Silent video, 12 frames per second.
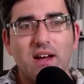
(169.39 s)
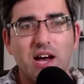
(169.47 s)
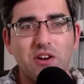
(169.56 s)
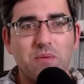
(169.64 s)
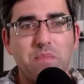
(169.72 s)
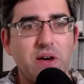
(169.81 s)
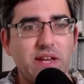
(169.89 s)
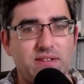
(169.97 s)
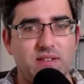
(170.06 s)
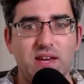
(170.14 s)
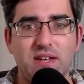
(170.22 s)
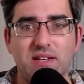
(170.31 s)
I don't buy into
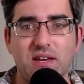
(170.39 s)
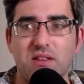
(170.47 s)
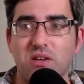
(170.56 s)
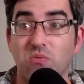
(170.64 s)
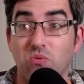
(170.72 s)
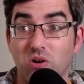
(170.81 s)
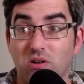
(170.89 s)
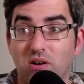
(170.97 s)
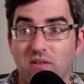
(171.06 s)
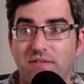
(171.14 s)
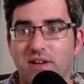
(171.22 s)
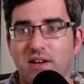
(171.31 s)
the idea that you walk
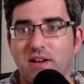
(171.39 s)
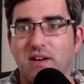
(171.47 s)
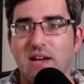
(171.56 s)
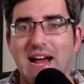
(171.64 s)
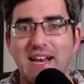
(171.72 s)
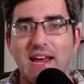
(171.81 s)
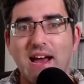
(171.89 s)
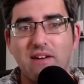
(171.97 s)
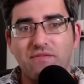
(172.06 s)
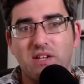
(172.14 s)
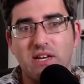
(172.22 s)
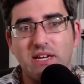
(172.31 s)
off a Aliyah
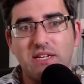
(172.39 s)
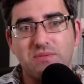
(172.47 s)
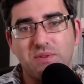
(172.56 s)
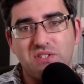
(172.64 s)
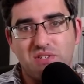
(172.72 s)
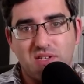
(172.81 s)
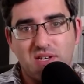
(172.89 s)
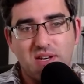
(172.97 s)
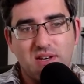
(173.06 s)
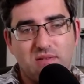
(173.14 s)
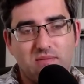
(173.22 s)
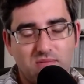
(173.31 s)
flight, which is
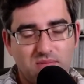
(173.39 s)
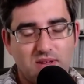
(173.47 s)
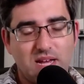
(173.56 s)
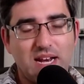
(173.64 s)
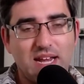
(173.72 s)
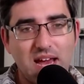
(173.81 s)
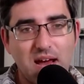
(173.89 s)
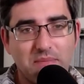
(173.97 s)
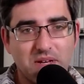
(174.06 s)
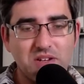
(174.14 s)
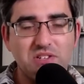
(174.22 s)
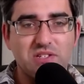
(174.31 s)
a Aliyah. I'm
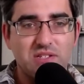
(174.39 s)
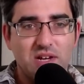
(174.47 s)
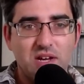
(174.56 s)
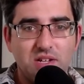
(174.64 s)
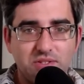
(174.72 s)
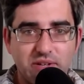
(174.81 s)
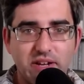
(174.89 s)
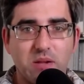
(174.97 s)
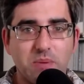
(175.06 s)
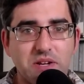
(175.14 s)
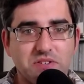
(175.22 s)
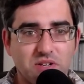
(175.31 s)
going to just do a little
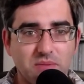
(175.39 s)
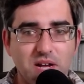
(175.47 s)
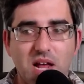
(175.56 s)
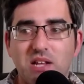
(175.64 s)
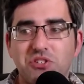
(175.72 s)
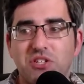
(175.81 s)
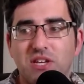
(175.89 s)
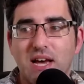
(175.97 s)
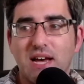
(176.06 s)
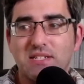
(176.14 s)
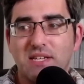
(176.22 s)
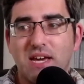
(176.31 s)
bit of terminology
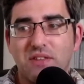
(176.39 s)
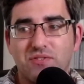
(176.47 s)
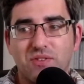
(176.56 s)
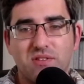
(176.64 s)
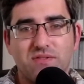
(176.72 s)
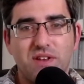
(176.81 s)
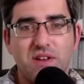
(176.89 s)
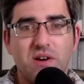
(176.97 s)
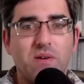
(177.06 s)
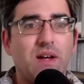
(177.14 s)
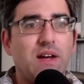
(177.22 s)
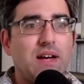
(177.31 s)
as I get through this
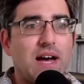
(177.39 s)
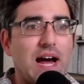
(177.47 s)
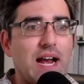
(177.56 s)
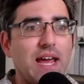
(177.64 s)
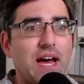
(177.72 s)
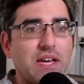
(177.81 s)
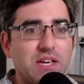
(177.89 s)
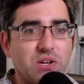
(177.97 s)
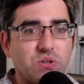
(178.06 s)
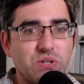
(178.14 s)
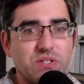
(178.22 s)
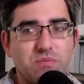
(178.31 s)
video. Aliyah
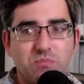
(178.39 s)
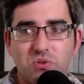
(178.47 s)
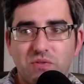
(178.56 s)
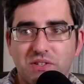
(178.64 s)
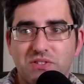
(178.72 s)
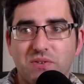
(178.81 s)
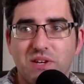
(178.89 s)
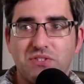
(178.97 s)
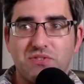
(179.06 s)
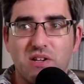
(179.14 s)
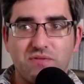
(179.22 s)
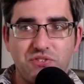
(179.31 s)
equals moving to
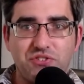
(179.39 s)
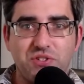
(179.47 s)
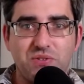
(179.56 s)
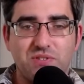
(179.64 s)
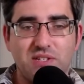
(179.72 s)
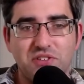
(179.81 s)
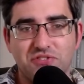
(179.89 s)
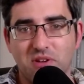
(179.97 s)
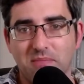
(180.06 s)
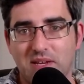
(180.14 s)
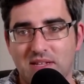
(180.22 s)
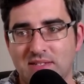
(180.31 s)
Israel for Jews. It literally
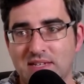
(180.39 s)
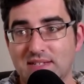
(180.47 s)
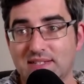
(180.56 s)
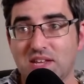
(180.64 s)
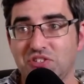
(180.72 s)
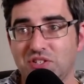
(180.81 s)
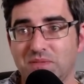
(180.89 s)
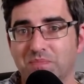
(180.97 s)
means ascension.